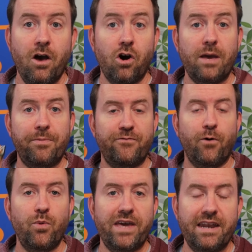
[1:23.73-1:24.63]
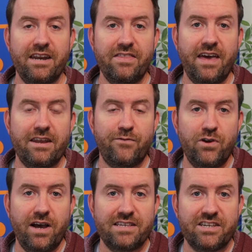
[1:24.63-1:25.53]
Okay, before we get into that, if you
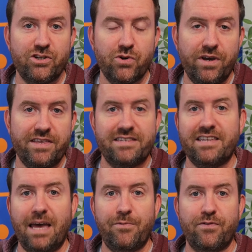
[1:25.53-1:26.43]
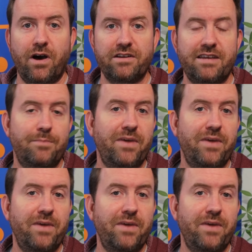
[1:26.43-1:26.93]
guys enjoy this type of content,